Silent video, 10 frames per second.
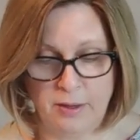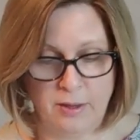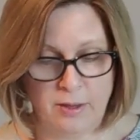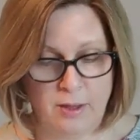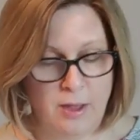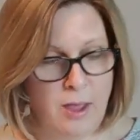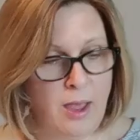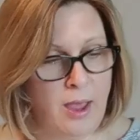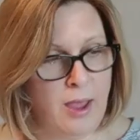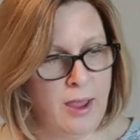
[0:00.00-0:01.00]
And
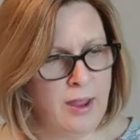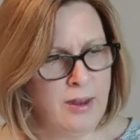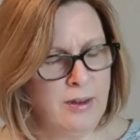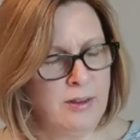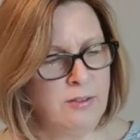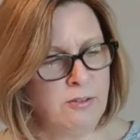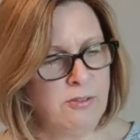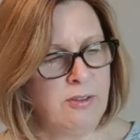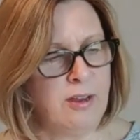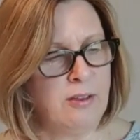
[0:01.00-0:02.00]
in those days,
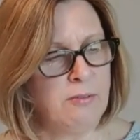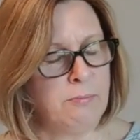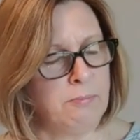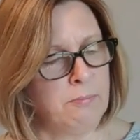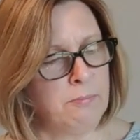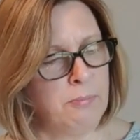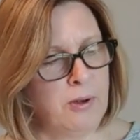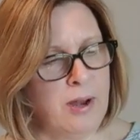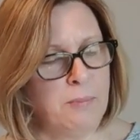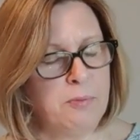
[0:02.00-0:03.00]
perhaps people
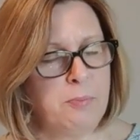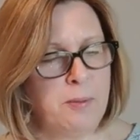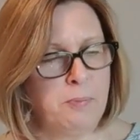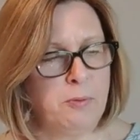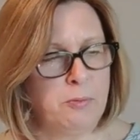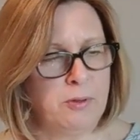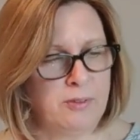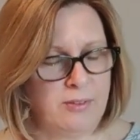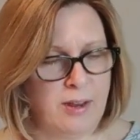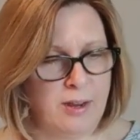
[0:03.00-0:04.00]
would say
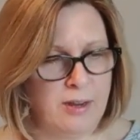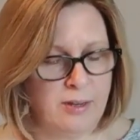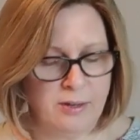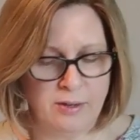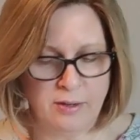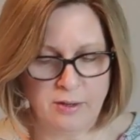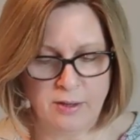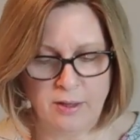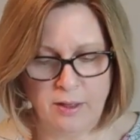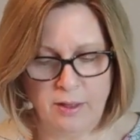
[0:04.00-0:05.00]
that
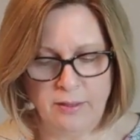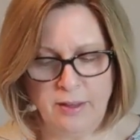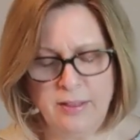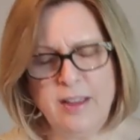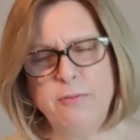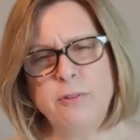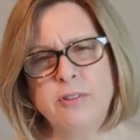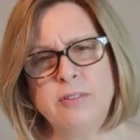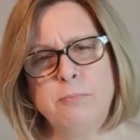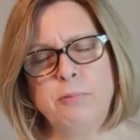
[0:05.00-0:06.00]
life was pretty
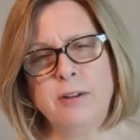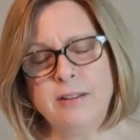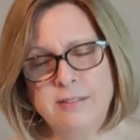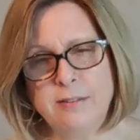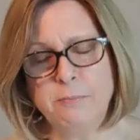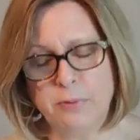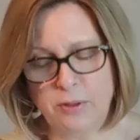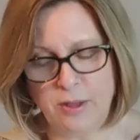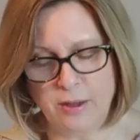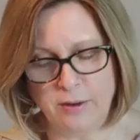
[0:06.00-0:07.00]
simple then,
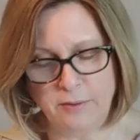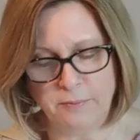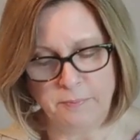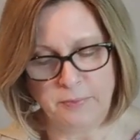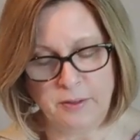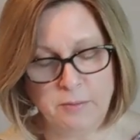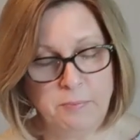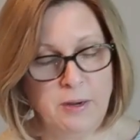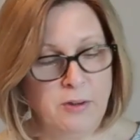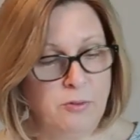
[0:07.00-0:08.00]
compared to our
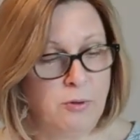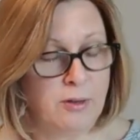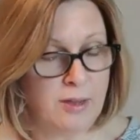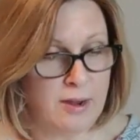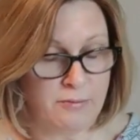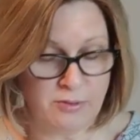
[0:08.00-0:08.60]
lives today.